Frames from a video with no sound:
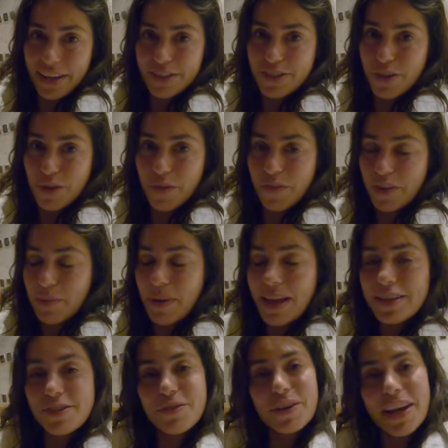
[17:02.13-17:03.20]
So for the
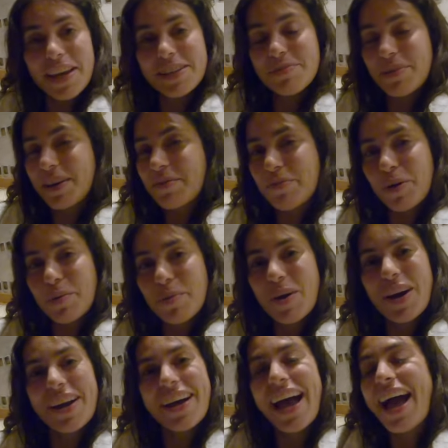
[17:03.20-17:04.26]
past three days being in Bora
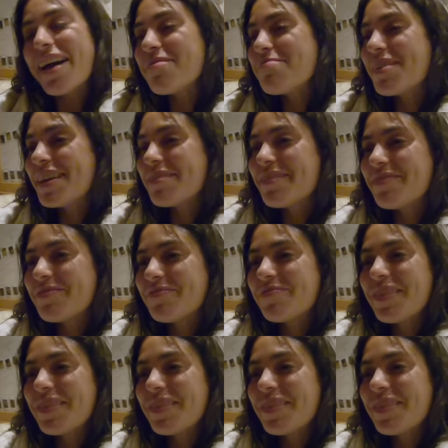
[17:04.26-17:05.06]
Bora, I've been